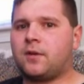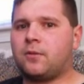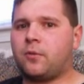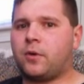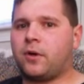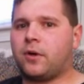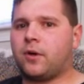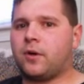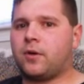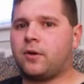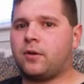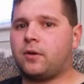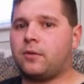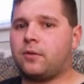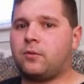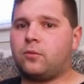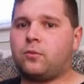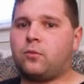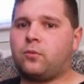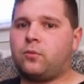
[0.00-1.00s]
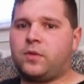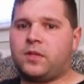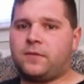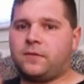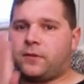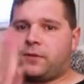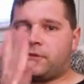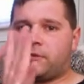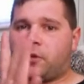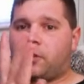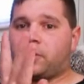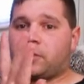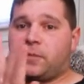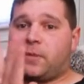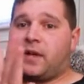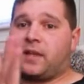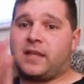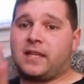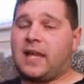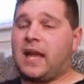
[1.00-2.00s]
where he first goes
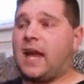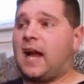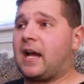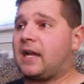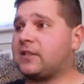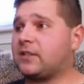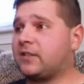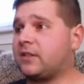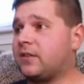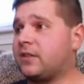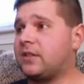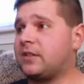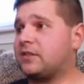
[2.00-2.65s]
upon the castle and